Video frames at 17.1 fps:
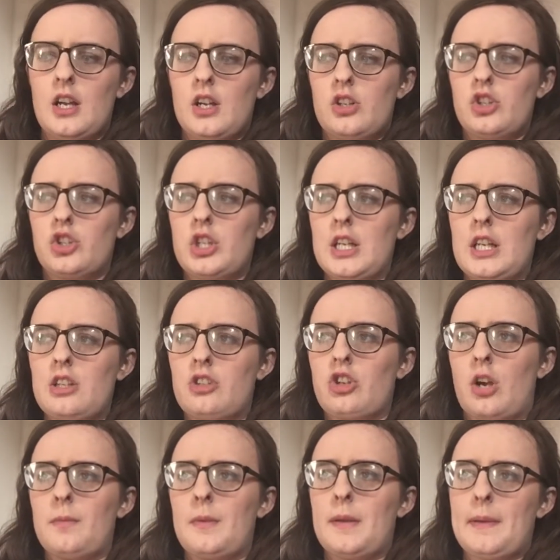She
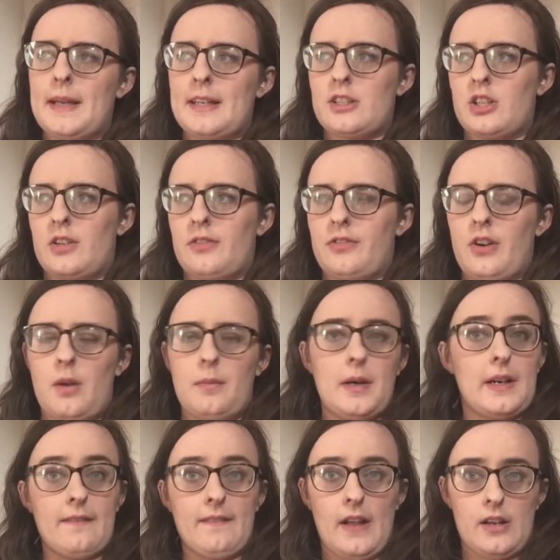showed me a picture from a
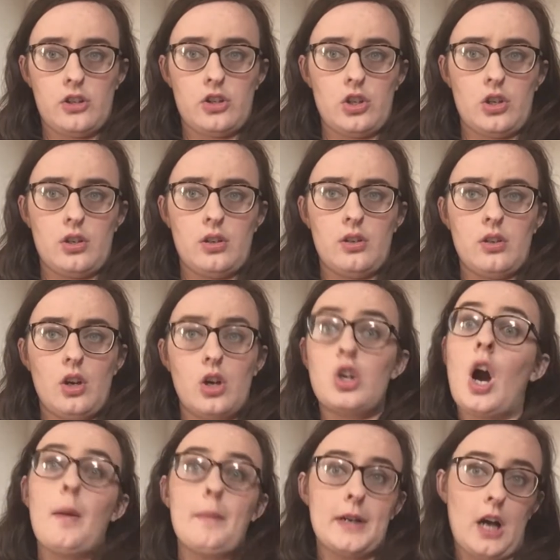convention, a
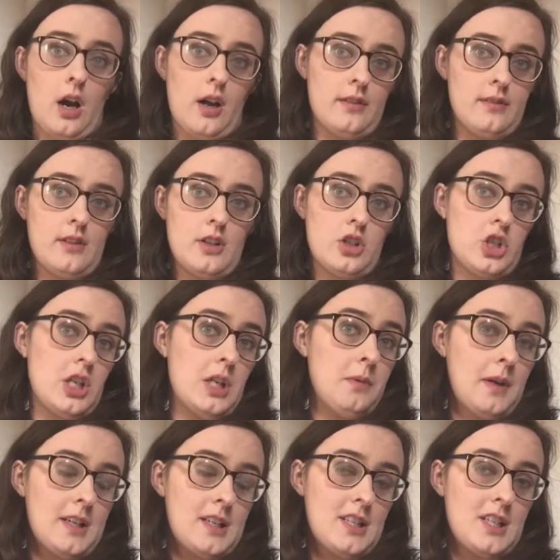Comic-Con that she
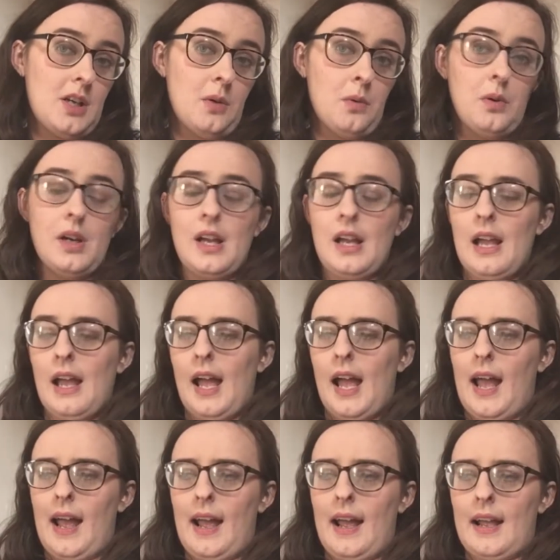went to,
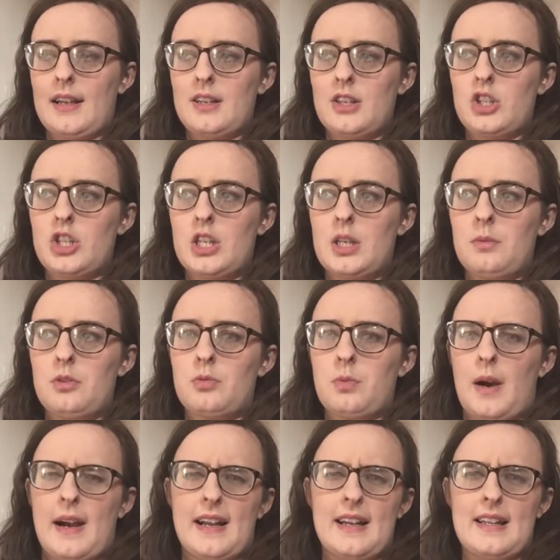and she was
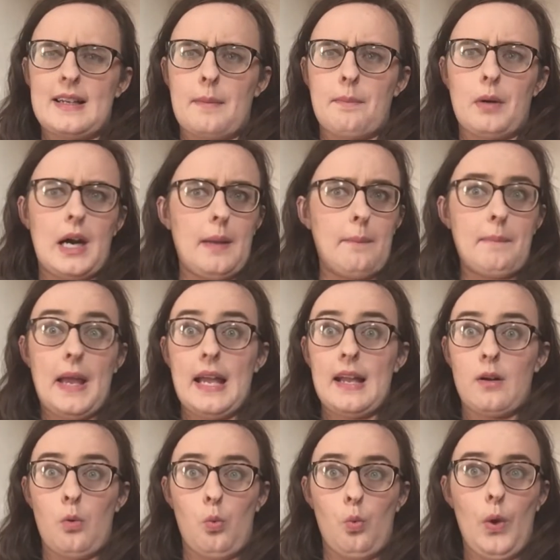wearing like a bright
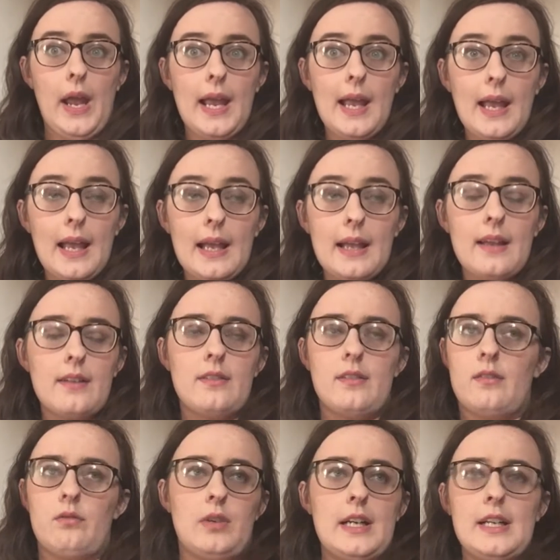pink wig and
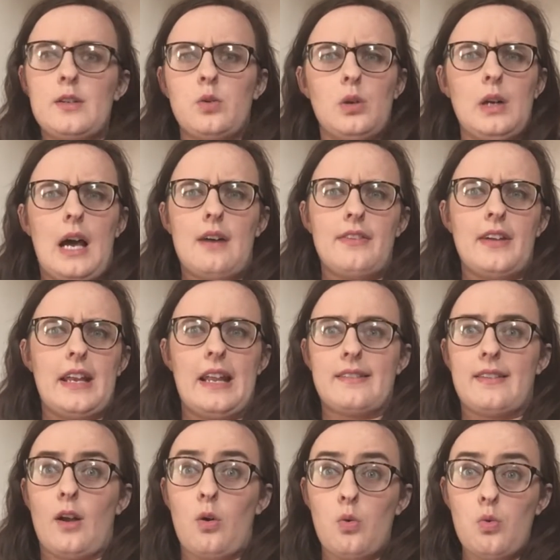a really cool outfit, and I
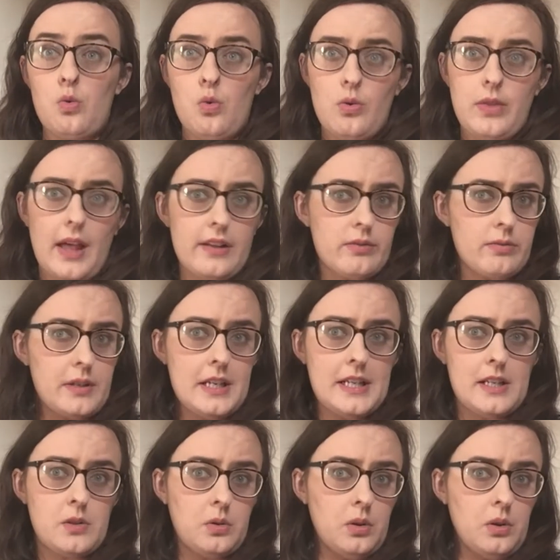was like, ooh, that's really
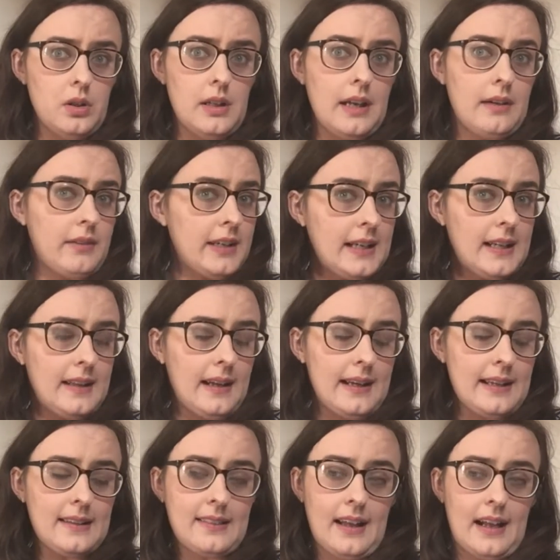cool, I really
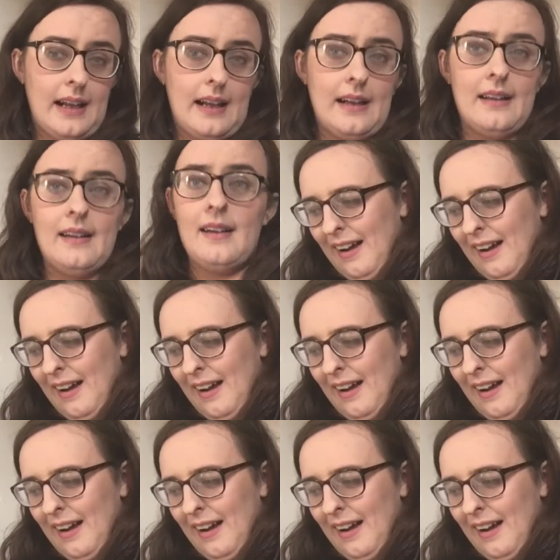like that.